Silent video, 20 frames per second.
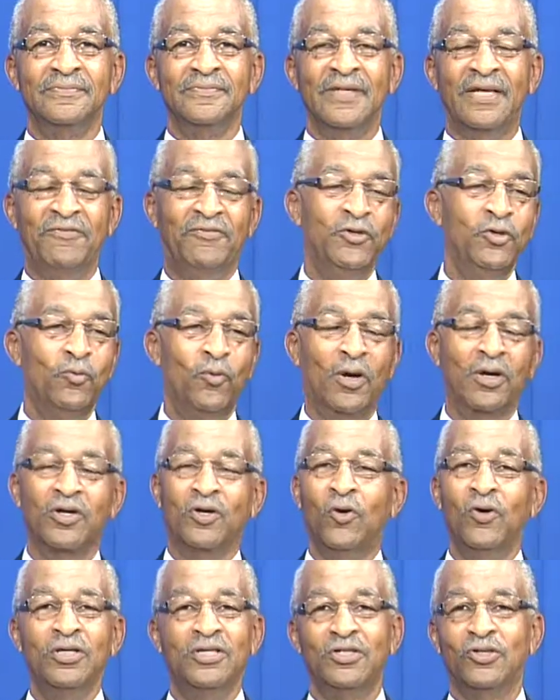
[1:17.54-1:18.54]
If you weren't
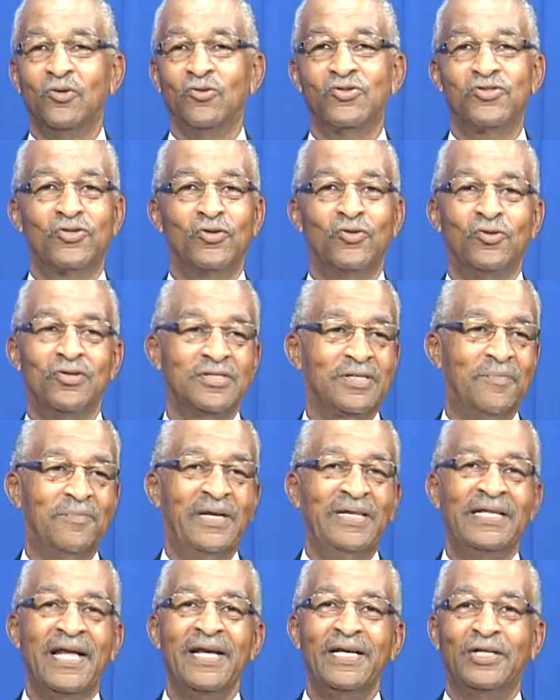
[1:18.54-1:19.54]
going to those stores, I
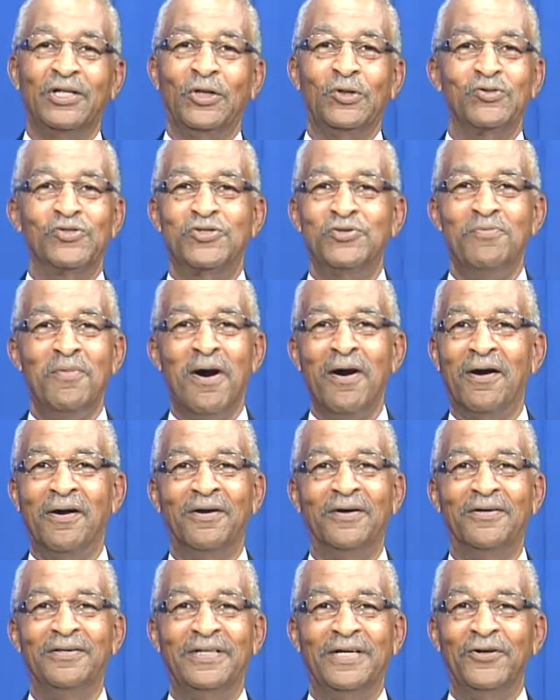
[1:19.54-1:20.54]
mean, they close
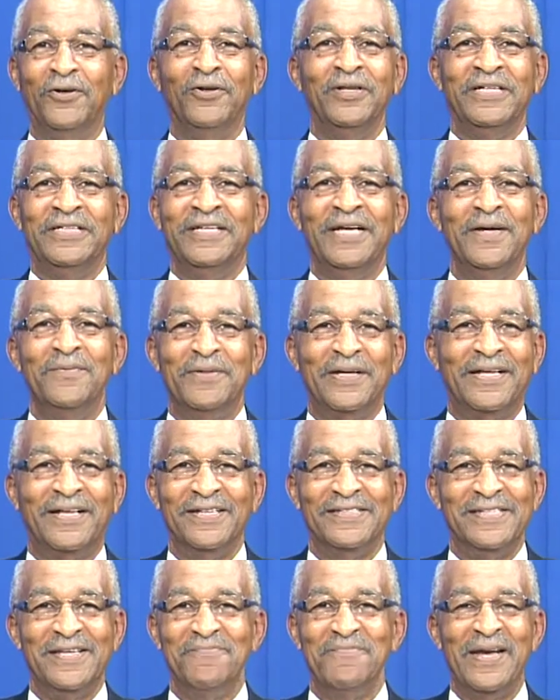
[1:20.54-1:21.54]
tomorrow. They're only there
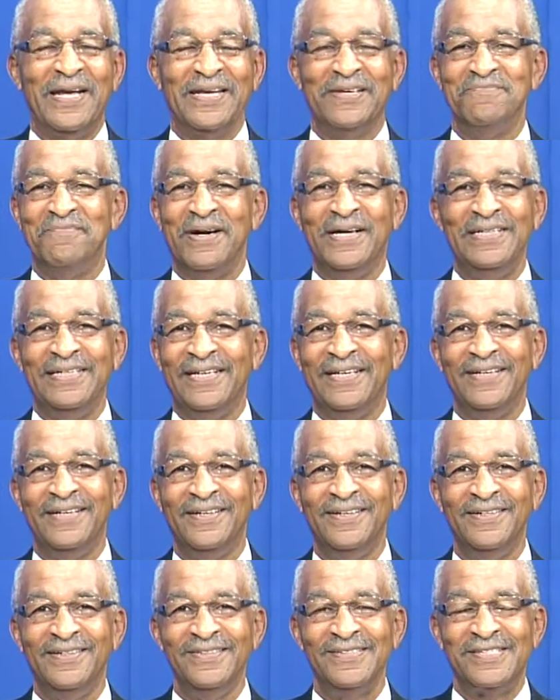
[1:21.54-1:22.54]
because they're making money.
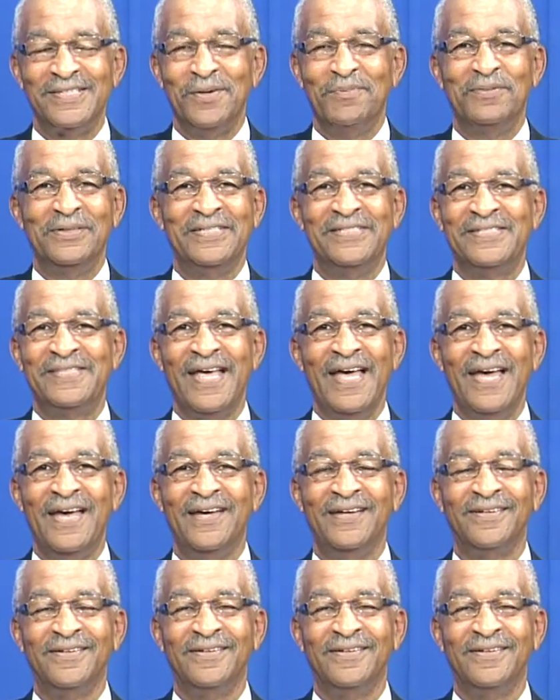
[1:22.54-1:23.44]
Simple as that.